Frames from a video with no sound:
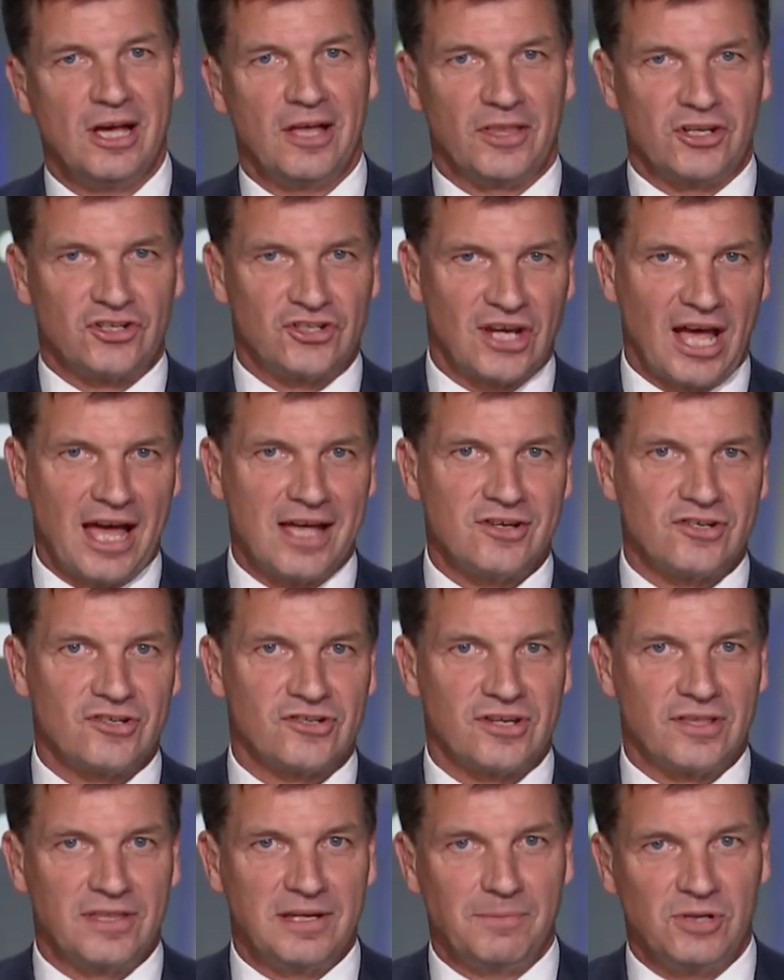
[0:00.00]
the changes
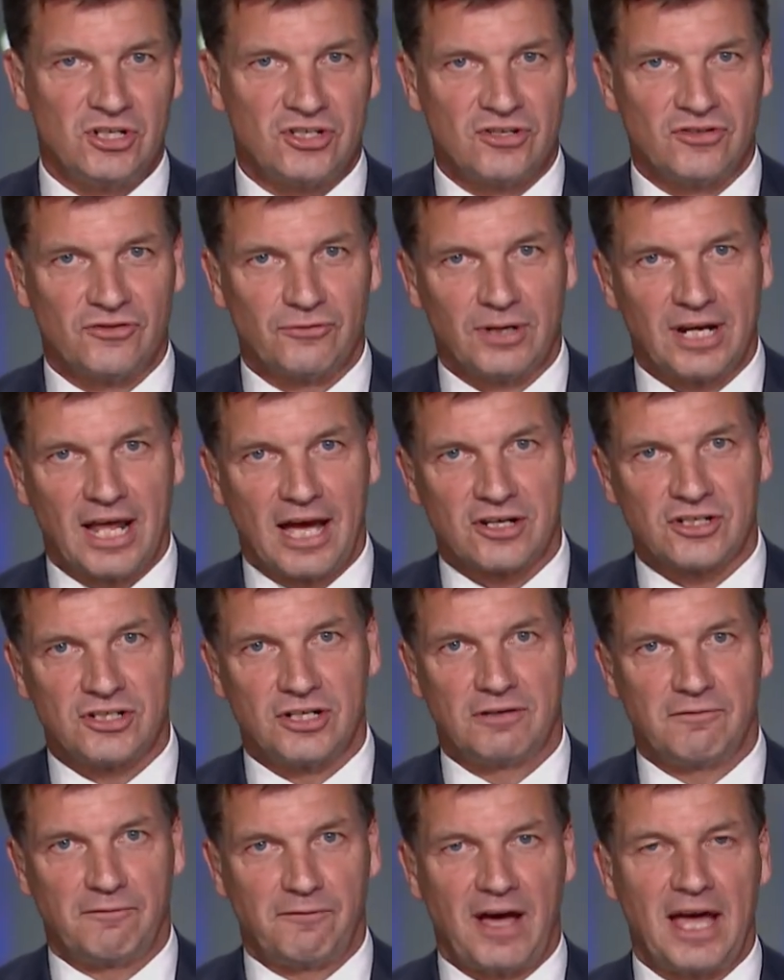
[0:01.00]
to the Emissions
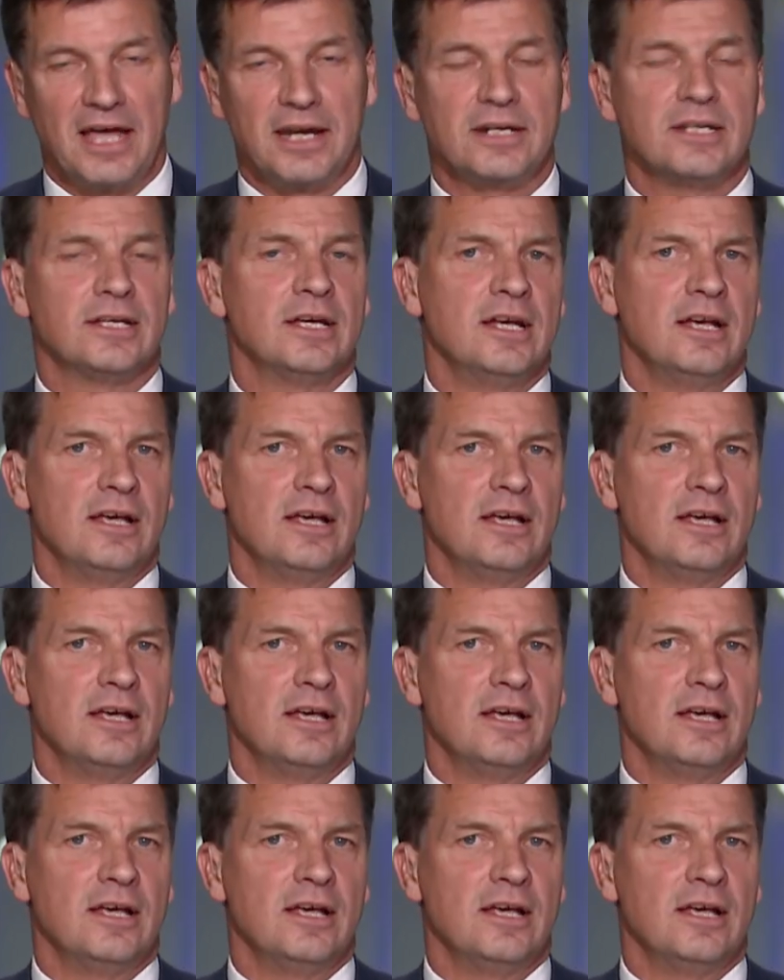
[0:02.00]
Reduction Fund,